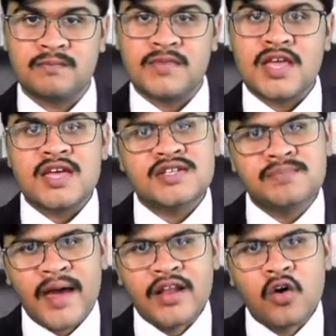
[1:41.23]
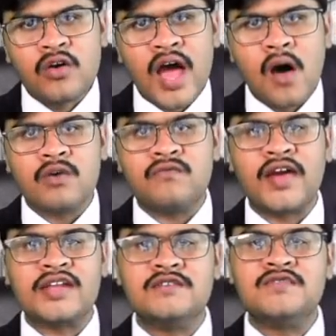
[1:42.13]
Depending on how
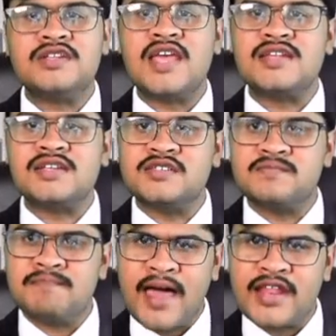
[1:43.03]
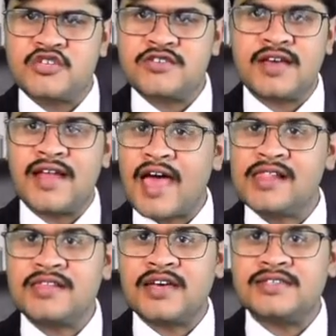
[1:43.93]
effective the data is managed and
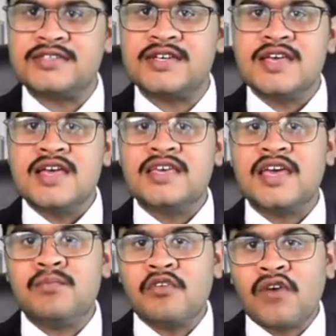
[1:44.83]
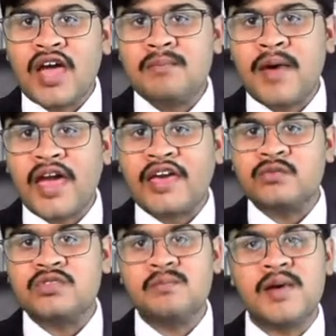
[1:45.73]
analyzed, can provide banks
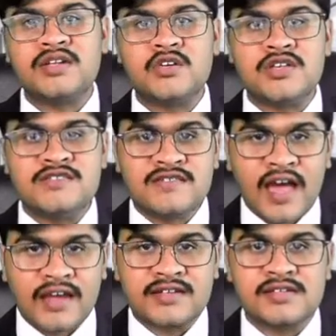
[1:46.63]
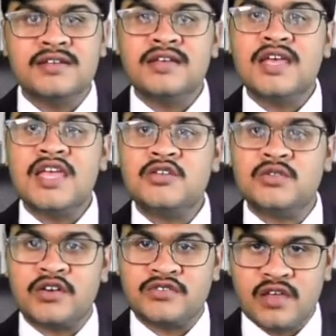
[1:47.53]
with a better insight into
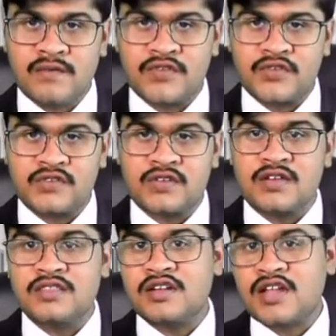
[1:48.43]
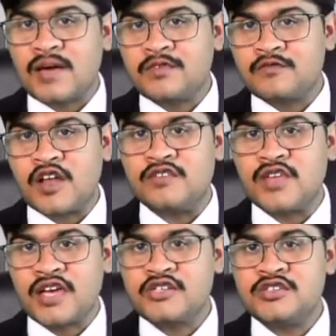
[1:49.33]
their services, the types of
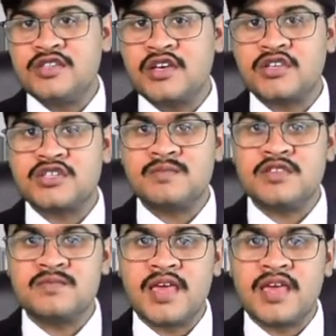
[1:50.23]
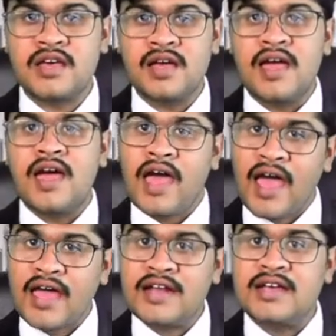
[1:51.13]
transactions their customers make,
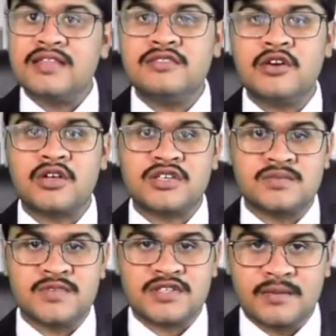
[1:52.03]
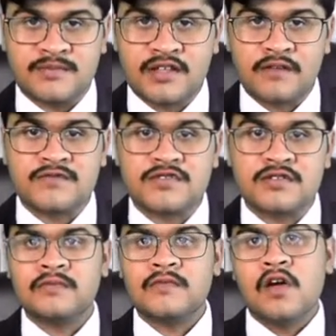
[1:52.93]
and their customers themselves.
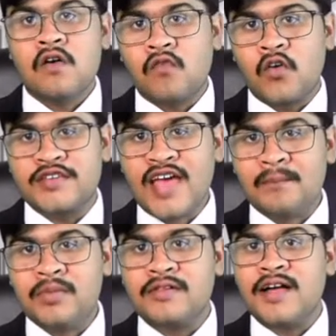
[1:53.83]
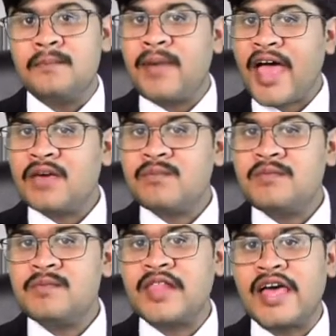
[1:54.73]
For example, a bank may be
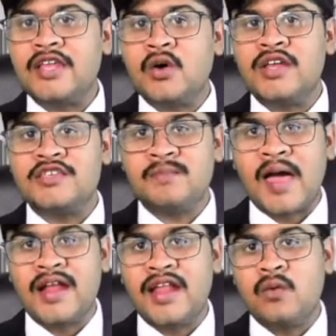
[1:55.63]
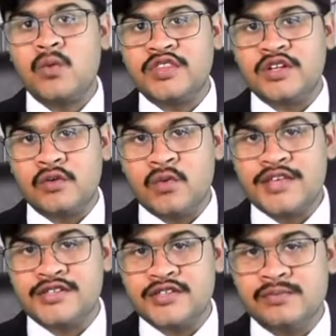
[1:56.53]
planning on expanding within a
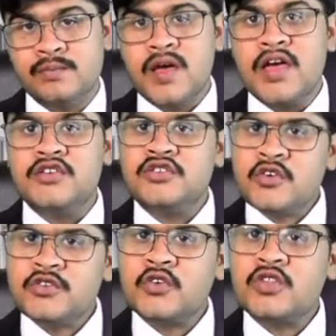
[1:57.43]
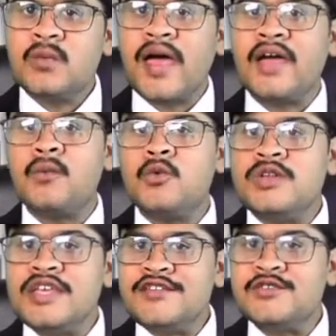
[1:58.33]
region. To do so, the bank would
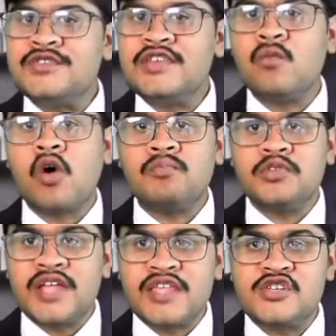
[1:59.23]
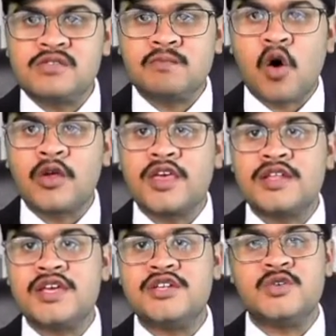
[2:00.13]
need to see what potential market
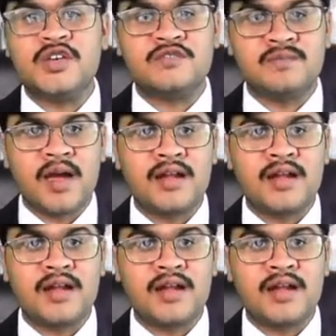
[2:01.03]
it should expand